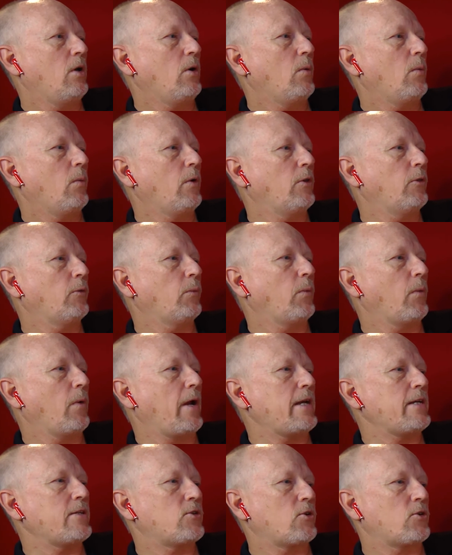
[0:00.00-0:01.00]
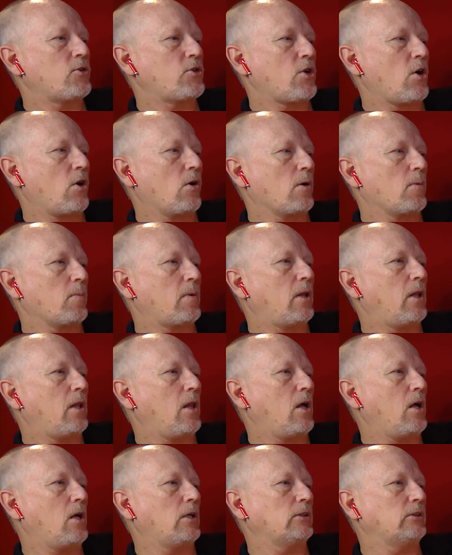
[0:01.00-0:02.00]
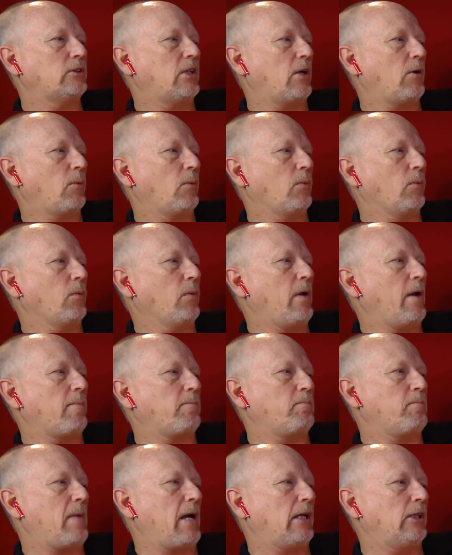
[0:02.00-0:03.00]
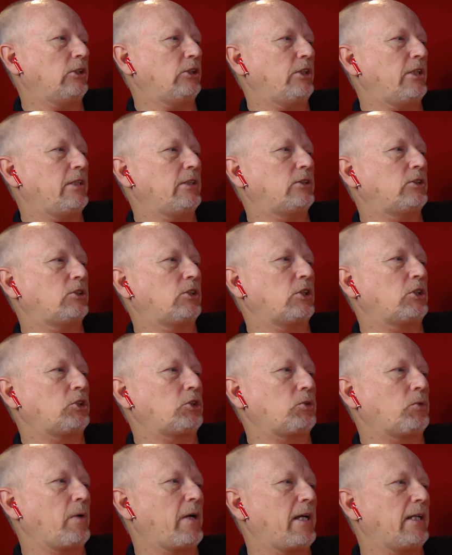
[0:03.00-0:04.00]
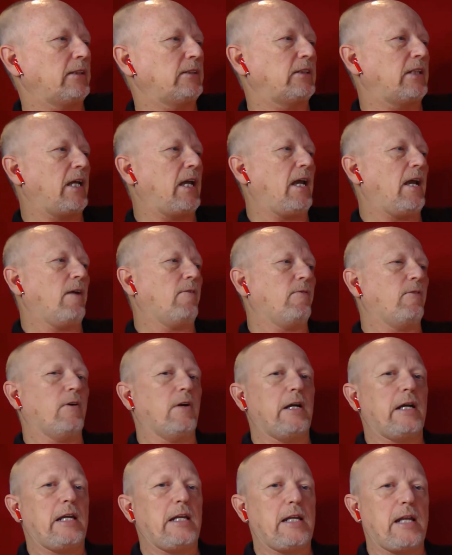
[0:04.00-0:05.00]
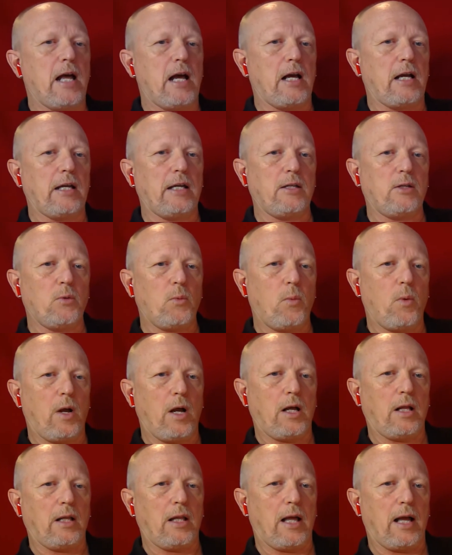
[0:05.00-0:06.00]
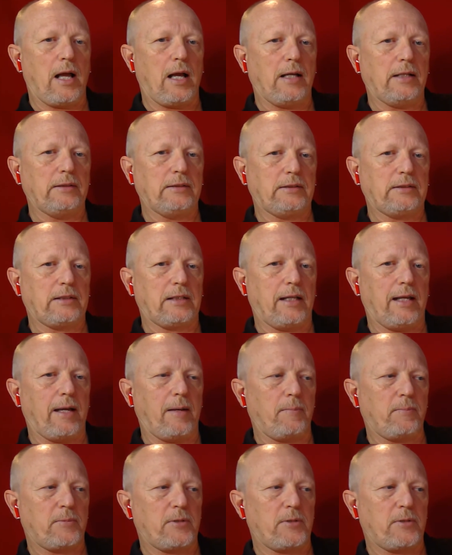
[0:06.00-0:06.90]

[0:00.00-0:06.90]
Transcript: with razor-sharp claws that ripped my sheets to shreds every night while I slept?